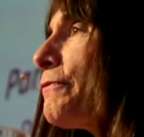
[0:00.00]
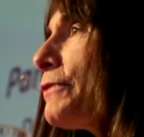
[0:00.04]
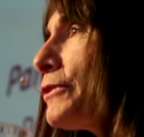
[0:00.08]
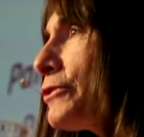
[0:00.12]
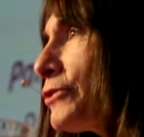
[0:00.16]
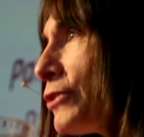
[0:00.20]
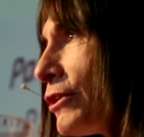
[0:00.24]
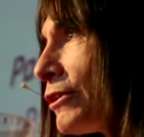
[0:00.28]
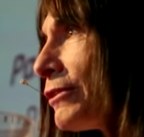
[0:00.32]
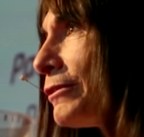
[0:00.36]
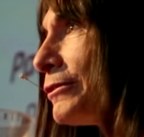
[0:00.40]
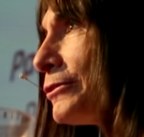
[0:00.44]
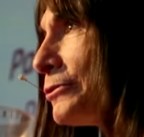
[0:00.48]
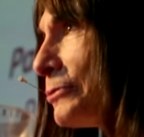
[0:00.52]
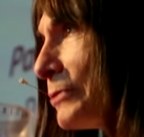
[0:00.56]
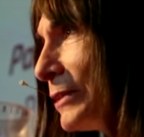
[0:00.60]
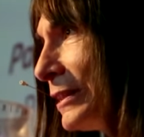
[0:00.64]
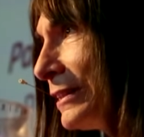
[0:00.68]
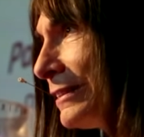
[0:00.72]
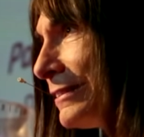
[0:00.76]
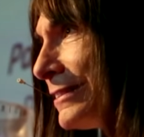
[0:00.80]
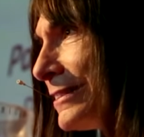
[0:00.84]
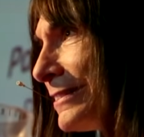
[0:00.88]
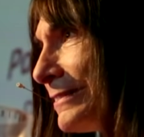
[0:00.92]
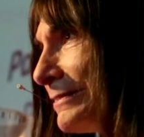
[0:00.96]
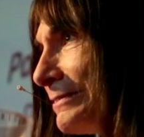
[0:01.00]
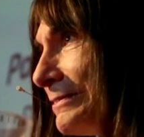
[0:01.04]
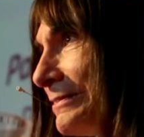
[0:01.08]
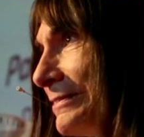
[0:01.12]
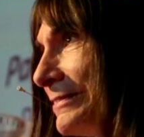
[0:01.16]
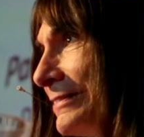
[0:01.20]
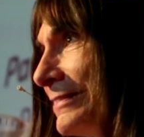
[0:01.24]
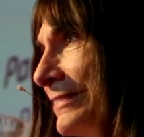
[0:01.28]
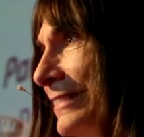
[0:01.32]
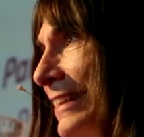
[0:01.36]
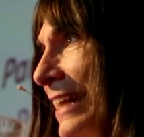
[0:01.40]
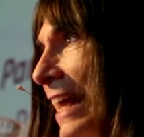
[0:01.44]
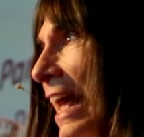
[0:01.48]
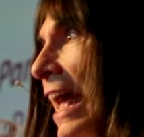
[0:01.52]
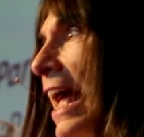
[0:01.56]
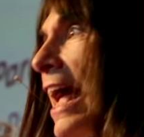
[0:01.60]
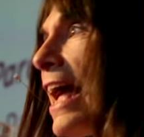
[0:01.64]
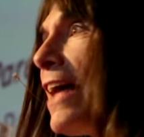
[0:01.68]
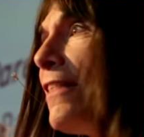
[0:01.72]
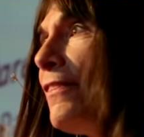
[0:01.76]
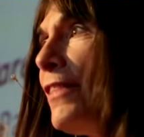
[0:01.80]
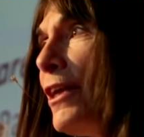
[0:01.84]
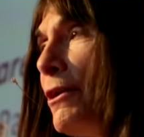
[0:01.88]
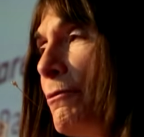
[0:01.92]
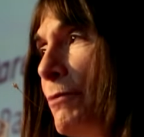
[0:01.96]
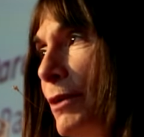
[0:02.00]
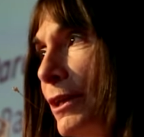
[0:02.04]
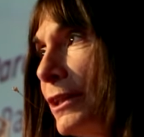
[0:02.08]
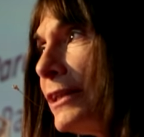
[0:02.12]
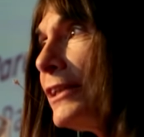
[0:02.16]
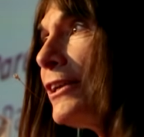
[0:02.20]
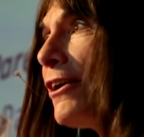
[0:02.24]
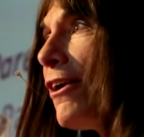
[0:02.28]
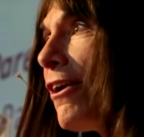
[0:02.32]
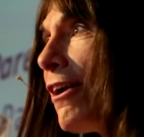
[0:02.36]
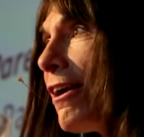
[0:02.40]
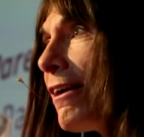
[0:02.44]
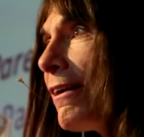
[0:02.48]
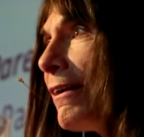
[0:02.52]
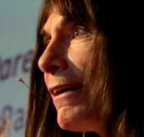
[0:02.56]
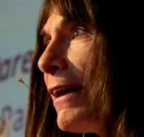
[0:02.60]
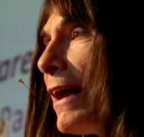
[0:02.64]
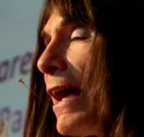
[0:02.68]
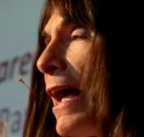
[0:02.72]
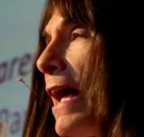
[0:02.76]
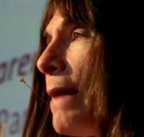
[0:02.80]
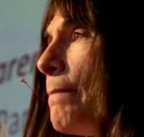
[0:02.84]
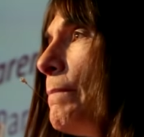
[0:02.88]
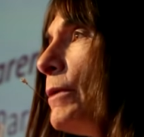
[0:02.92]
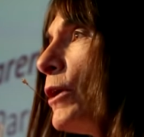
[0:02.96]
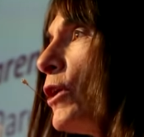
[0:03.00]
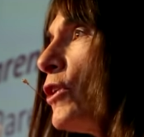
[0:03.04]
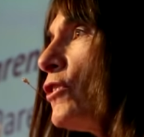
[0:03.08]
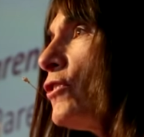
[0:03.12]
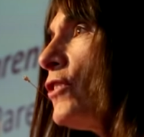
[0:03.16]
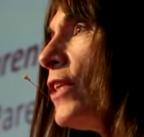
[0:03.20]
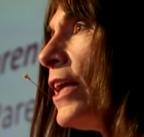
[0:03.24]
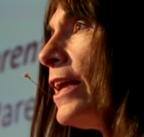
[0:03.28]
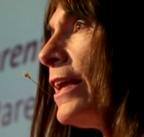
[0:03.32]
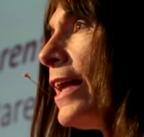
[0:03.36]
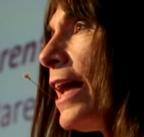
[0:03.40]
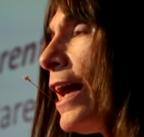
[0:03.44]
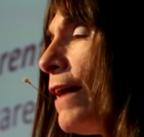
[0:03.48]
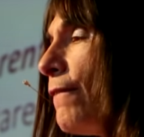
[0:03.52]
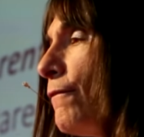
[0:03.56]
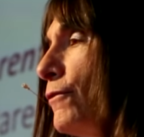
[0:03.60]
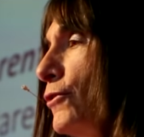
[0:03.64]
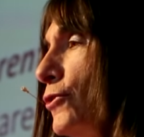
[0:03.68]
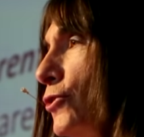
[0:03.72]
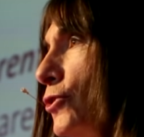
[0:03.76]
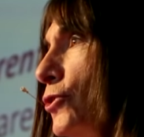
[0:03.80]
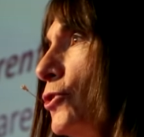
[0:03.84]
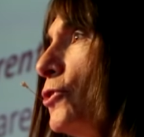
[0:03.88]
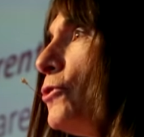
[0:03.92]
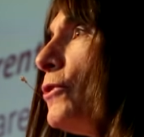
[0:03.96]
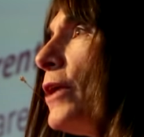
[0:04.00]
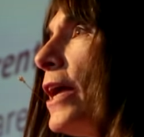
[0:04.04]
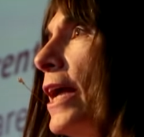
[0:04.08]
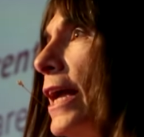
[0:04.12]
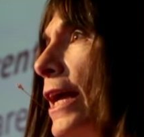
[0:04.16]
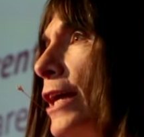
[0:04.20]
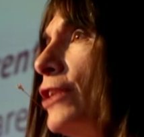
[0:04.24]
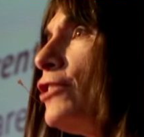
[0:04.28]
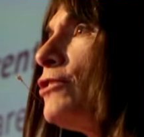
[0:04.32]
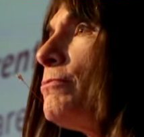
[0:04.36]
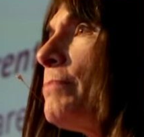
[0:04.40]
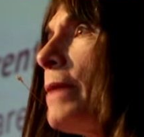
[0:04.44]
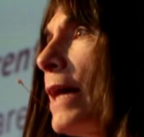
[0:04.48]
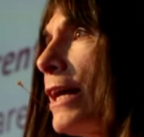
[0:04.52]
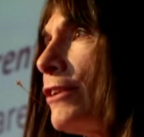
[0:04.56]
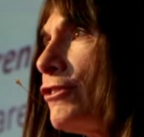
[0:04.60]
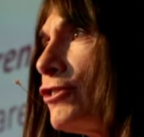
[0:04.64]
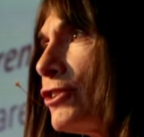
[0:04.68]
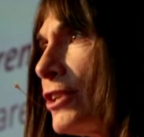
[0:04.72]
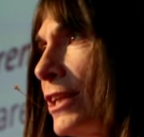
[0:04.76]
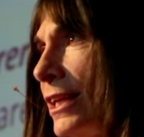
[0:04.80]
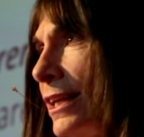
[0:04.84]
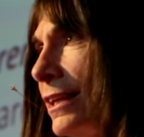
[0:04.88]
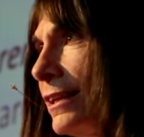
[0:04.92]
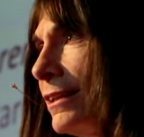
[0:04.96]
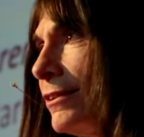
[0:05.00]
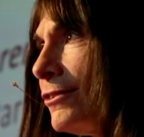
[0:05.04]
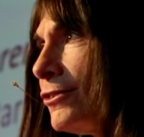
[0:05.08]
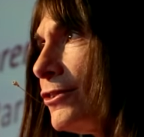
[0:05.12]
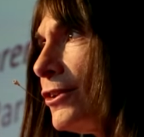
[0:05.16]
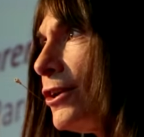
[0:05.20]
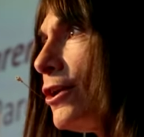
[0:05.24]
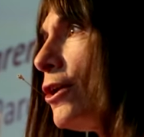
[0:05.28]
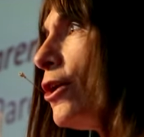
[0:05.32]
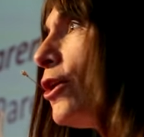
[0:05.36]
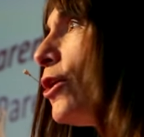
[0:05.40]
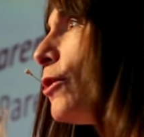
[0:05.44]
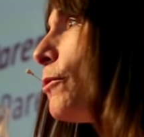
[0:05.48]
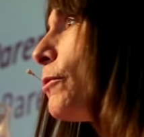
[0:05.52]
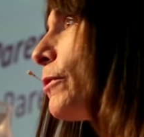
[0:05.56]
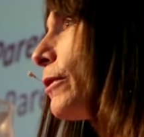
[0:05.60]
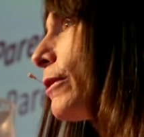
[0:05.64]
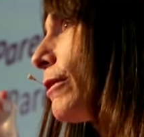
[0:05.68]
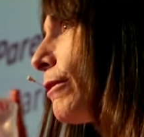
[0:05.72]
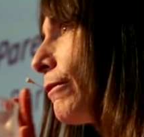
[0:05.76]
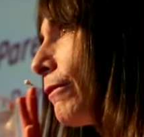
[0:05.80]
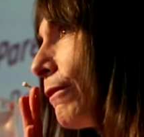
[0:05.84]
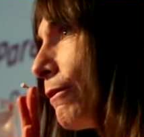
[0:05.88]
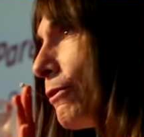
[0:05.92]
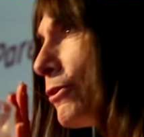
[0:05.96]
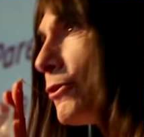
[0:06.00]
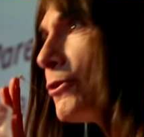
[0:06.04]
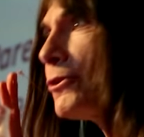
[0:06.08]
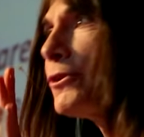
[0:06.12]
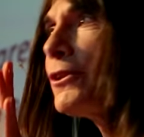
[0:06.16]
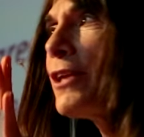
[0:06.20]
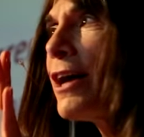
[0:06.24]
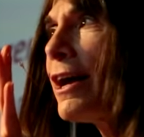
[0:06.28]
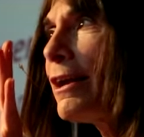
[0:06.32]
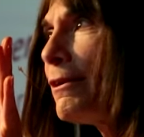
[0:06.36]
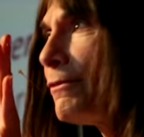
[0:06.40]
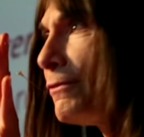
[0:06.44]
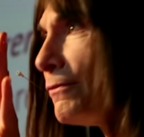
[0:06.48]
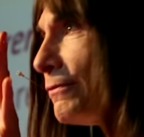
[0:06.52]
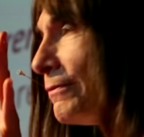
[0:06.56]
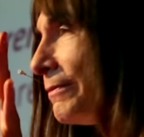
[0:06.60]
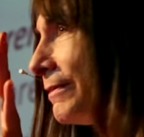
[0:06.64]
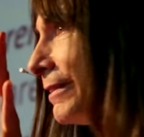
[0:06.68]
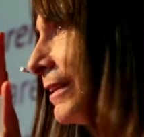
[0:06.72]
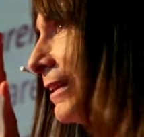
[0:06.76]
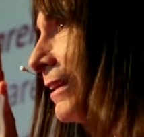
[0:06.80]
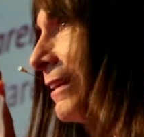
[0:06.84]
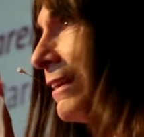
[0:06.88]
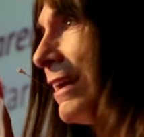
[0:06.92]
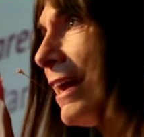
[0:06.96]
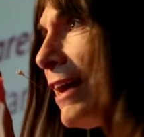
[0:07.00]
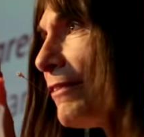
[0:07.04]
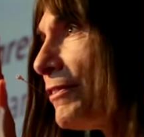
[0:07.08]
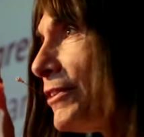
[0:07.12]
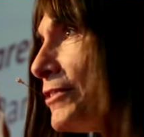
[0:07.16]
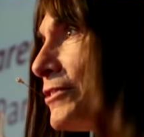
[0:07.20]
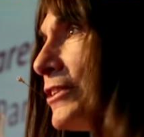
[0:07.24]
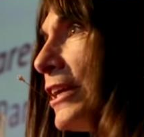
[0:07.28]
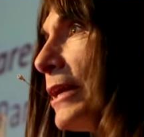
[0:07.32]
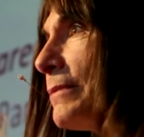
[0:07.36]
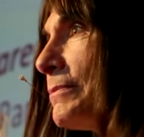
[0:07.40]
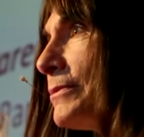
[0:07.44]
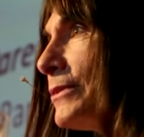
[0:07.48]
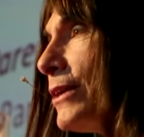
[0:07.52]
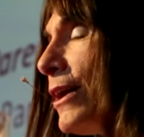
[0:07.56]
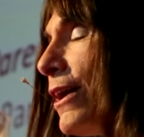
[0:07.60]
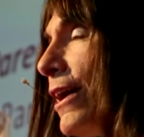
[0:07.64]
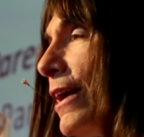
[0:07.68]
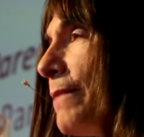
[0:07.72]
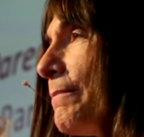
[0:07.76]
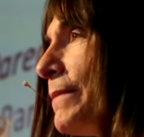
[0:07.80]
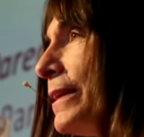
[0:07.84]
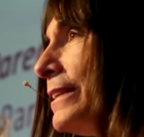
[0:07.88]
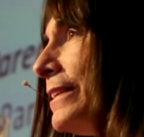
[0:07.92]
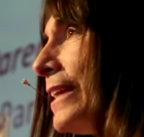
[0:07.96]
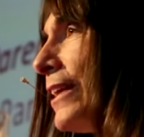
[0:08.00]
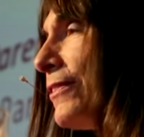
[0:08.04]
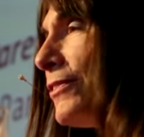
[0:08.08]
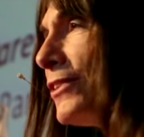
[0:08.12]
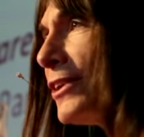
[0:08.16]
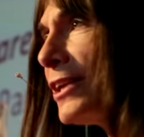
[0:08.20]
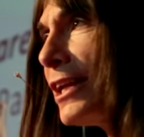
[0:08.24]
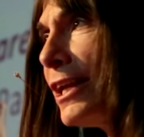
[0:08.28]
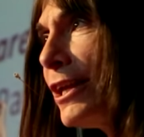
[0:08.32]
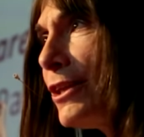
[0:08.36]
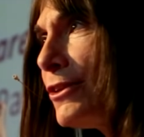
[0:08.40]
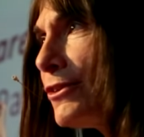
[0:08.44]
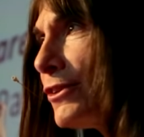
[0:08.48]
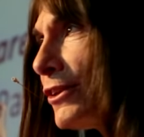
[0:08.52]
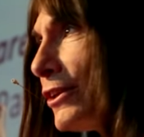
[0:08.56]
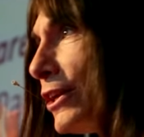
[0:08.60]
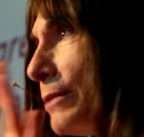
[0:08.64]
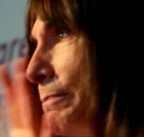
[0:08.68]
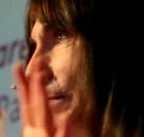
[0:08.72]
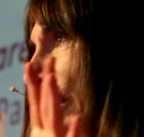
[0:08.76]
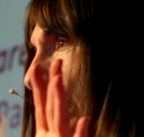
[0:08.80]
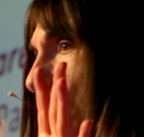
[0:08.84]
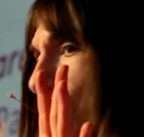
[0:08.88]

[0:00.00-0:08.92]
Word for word: of fraternal twins. They really are, because they have two age-matched kids who are going through life at the same time, and yet the kids can